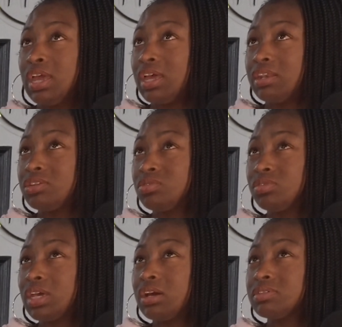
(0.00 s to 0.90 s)
And
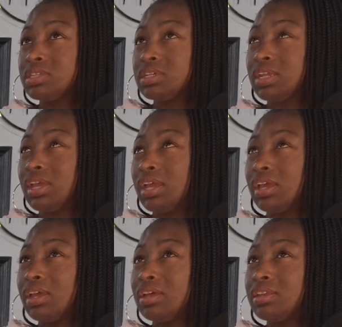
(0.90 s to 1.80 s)

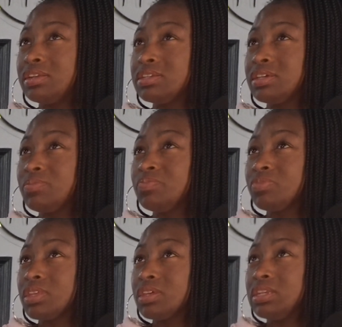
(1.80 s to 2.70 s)

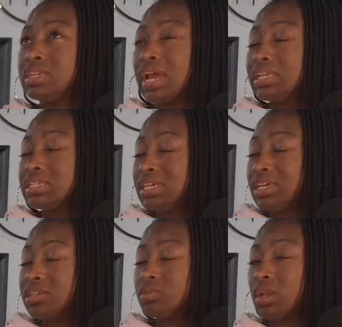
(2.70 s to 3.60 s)

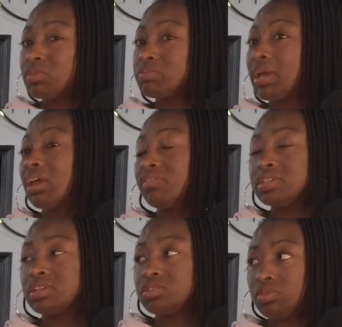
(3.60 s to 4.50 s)
2019 is when I was my
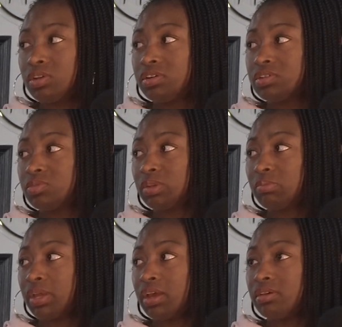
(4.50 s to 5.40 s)
heaviest at
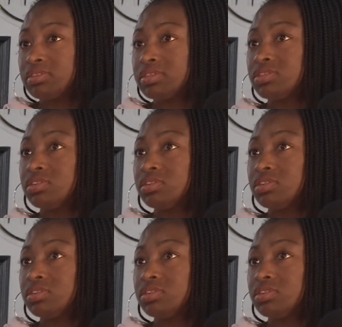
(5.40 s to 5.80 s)
220 pounds.